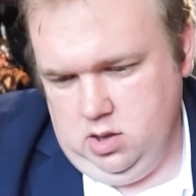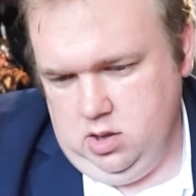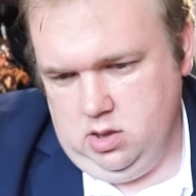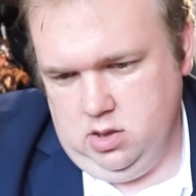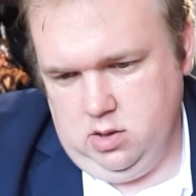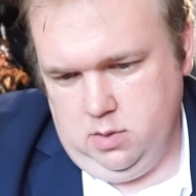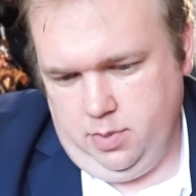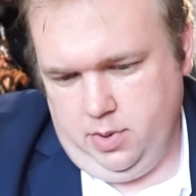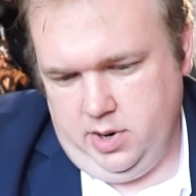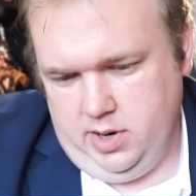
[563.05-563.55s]

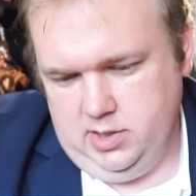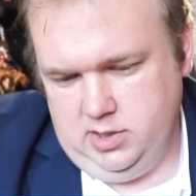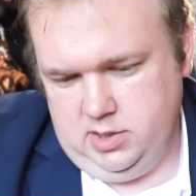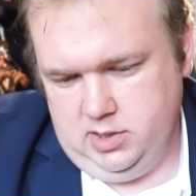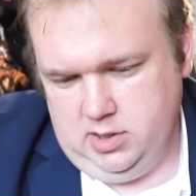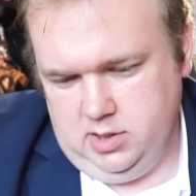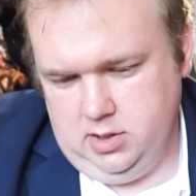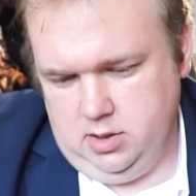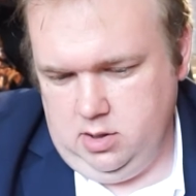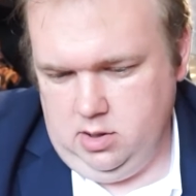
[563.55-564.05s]
and the price
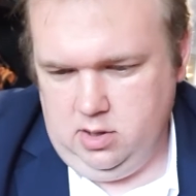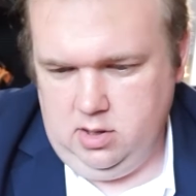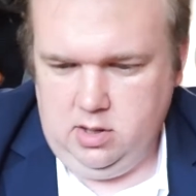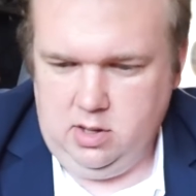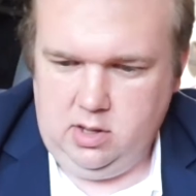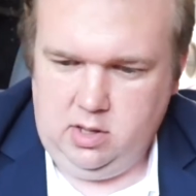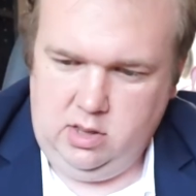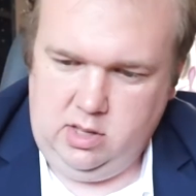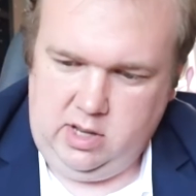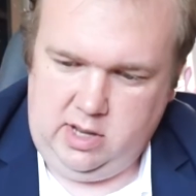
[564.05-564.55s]
and
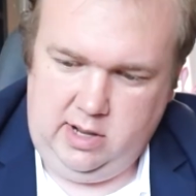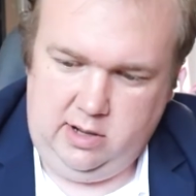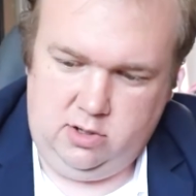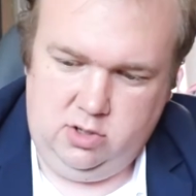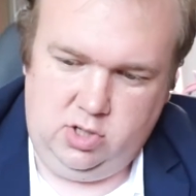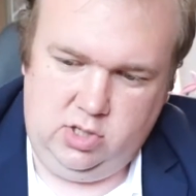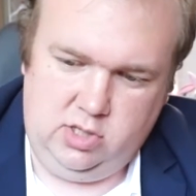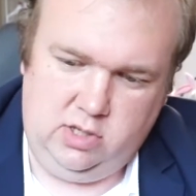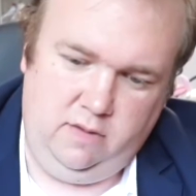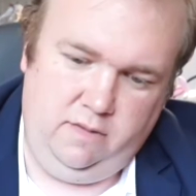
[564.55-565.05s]
the
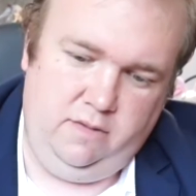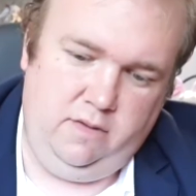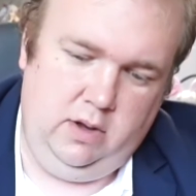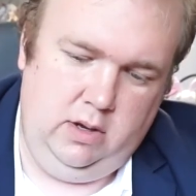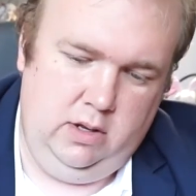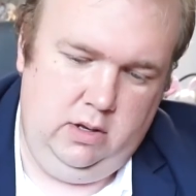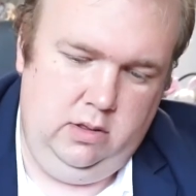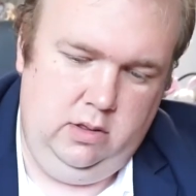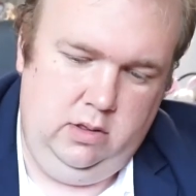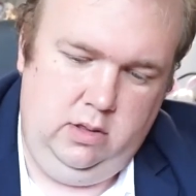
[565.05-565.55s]
couch and stuff,
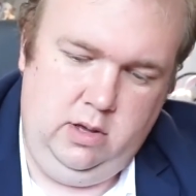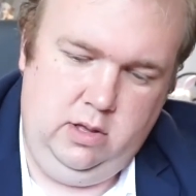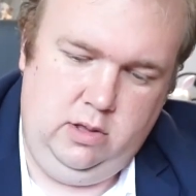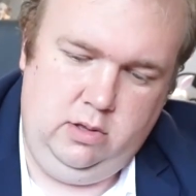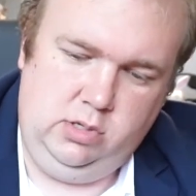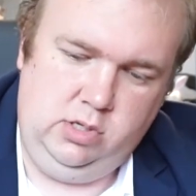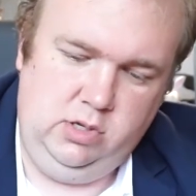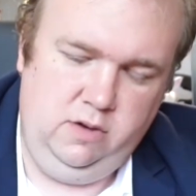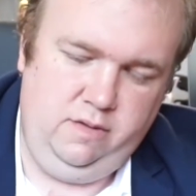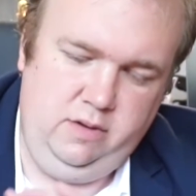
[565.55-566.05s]
and the other
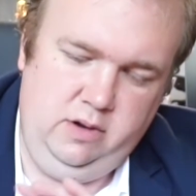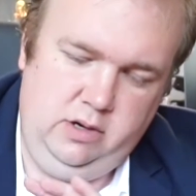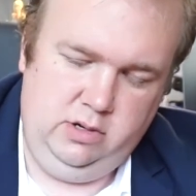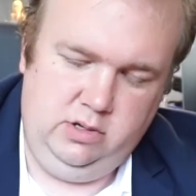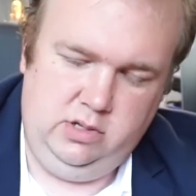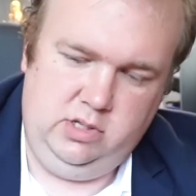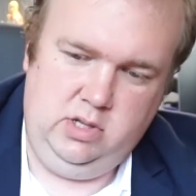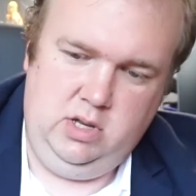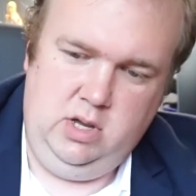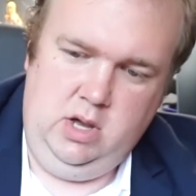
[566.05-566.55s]
two
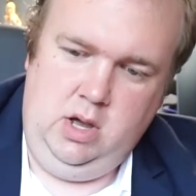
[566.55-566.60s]
figures